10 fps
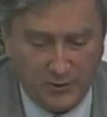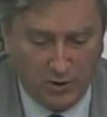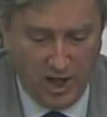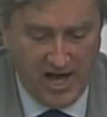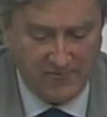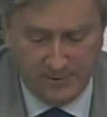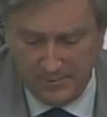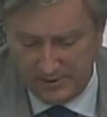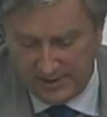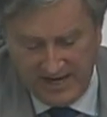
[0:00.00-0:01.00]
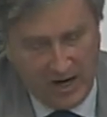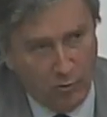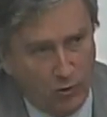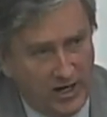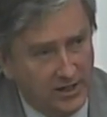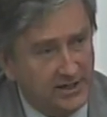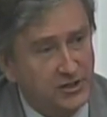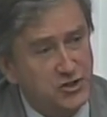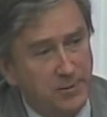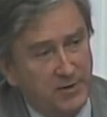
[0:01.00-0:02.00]
are a lot of people that are now railing
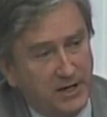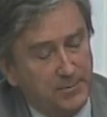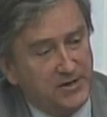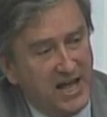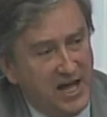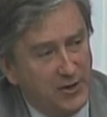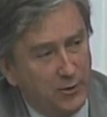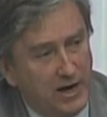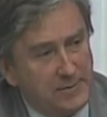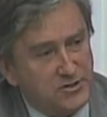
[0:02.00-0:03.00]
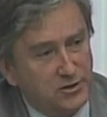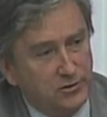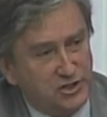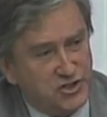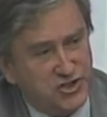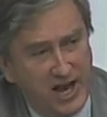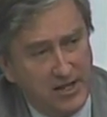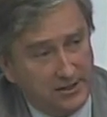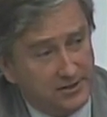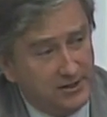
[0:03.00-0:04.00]
and jumping up and down that were absolutely
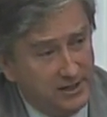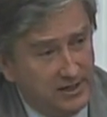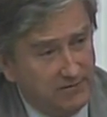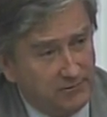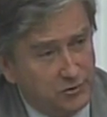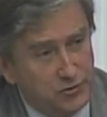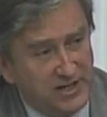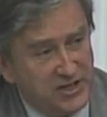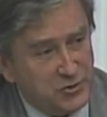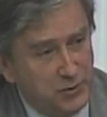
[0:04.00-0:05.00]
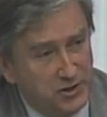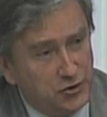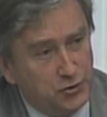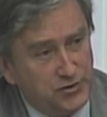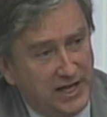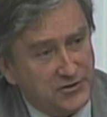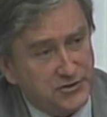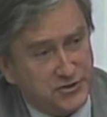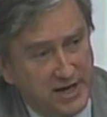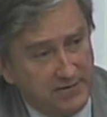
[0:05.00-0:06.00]
silent from 2001 to
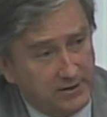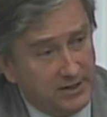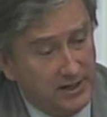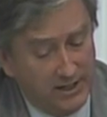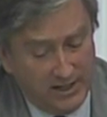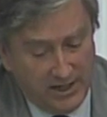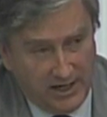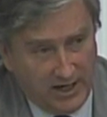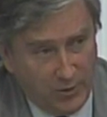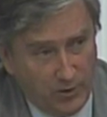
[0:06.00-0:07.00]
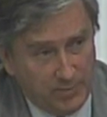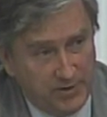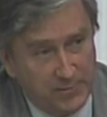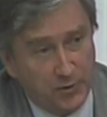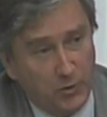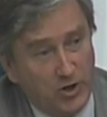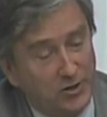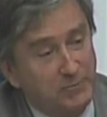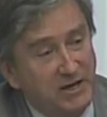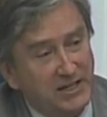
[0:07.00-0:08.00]
2007 when people were
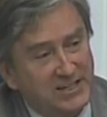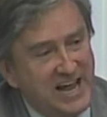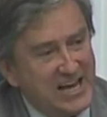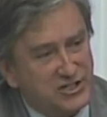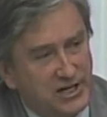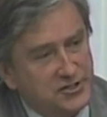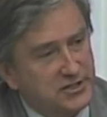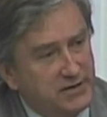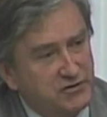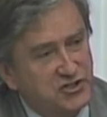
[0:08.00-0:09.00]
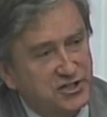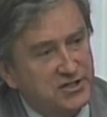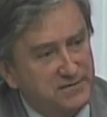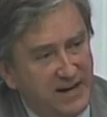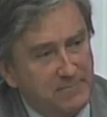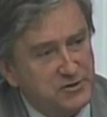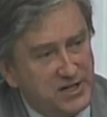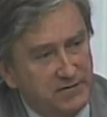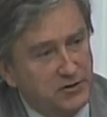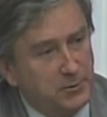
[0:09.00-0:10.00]
making tax cuts and giving
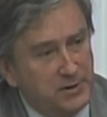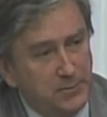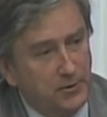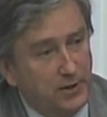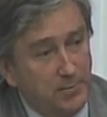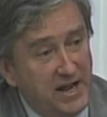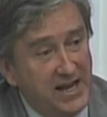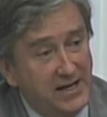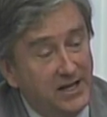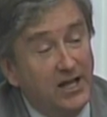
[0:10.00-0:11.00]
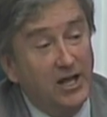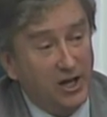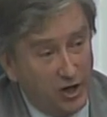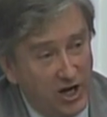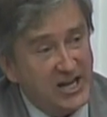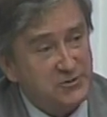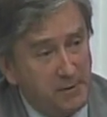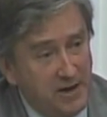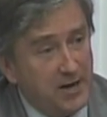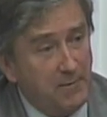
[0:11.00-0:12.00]
65% of it to people that made a handsome
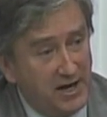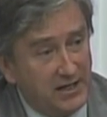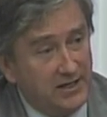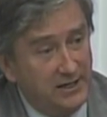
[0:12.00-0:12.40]
amount of money